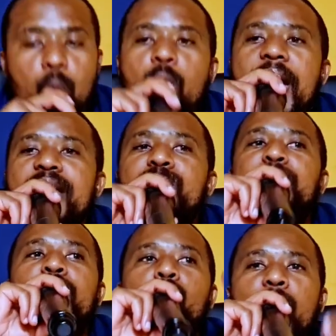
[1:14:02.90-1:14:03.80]
you? Who has
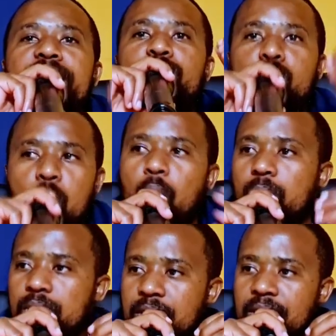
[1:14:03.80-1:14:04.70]
bewitched
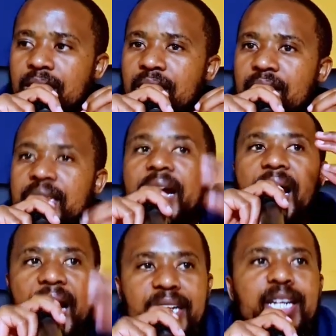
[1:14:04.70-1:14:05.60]
you? The
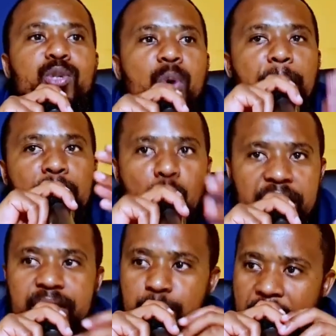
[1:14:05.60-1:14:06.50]
Galatians were
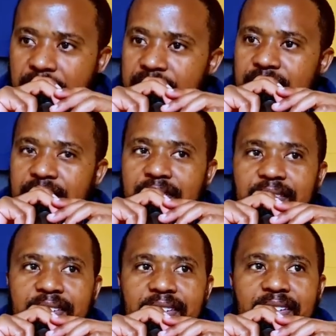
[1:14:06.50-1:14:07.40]
bewitched, man.
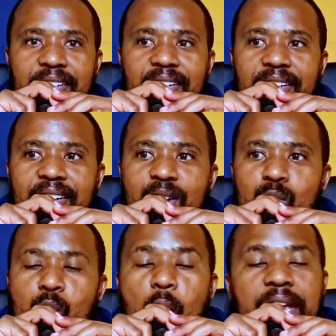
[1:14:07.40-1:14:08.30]

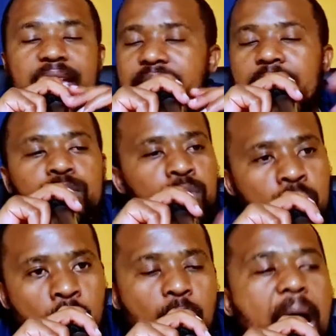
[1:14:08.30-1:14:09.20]
So he said,
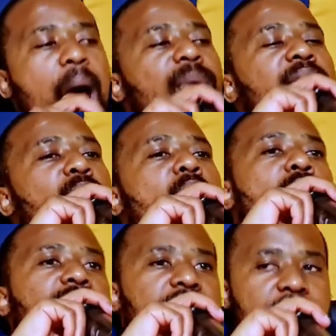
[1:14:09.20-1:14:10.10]
no, I want to
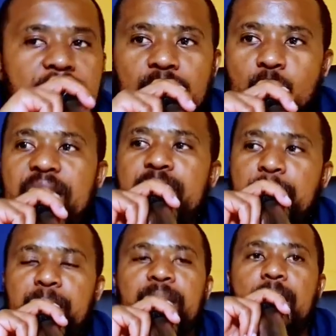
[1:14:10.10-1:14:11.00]
go over there where
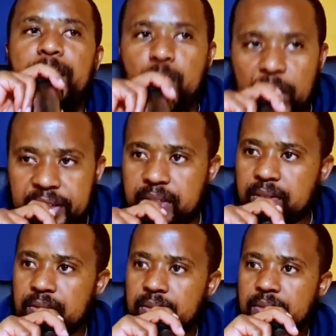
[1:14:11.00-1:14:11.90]
the people are bewitched.